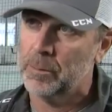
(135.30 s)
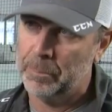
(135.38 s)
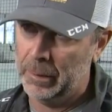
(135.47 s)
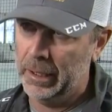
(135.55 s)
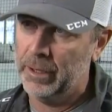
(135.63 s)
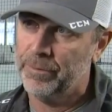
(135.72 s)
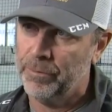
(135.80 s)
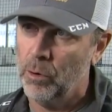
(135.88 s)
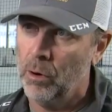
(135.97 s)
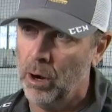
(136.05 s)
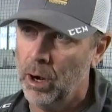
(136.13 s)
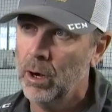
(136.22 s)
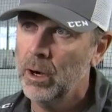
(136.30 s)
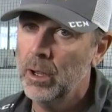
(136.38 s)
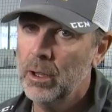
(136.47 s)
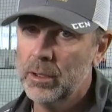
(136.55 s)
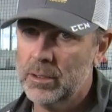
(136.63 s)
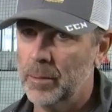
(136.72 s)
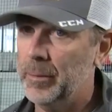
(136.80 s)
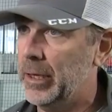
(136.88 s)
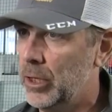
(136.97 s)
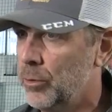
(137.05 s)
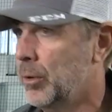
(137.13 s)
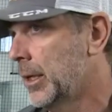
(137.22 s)
to play for somebody
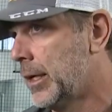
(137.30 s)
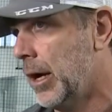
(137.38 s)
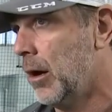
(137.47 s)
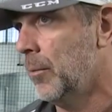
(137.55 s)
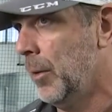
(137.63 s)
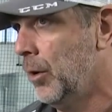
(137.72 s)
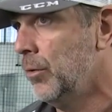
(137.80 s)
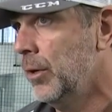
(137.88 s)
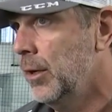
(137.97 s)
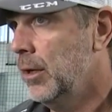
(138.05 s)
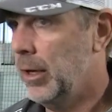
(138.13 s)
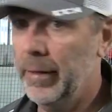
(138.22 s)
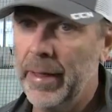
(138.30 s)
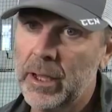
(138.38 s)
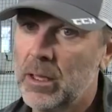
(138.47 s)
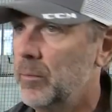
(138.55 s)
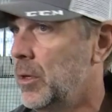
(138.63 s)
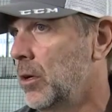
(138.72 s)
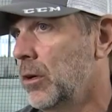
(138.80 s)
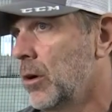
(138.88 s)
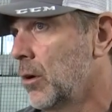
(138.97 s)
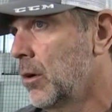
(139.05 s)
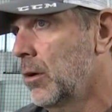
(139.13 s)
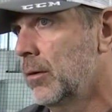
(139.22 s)
that you really care about, and that can be
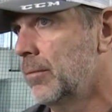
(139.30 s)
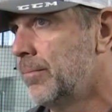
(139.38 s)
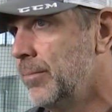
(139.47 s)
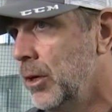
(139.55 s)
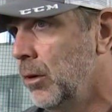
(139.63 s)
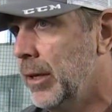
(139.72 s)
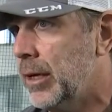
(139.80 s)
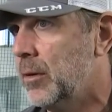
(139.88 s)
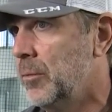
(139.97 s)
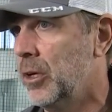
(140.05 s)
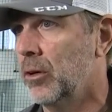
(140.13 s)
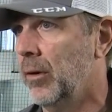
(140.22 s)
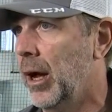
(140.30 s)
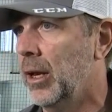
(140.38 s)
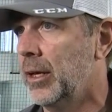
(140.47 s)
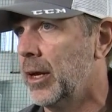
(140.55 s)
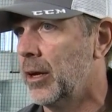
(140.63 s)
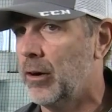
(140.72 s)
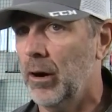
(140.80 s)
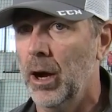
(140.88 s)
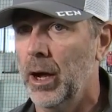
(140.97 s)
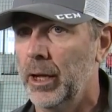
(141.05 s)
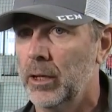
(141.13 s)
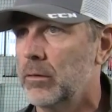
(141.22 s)
your, you know, that can be your rallying
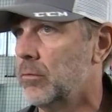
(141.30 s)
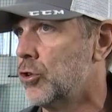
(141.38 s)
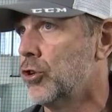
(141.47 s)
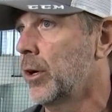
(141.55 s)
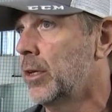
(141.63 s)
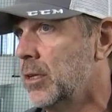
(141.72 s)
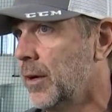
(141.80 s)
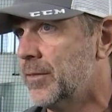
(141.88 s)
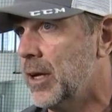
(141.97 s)
cry during tough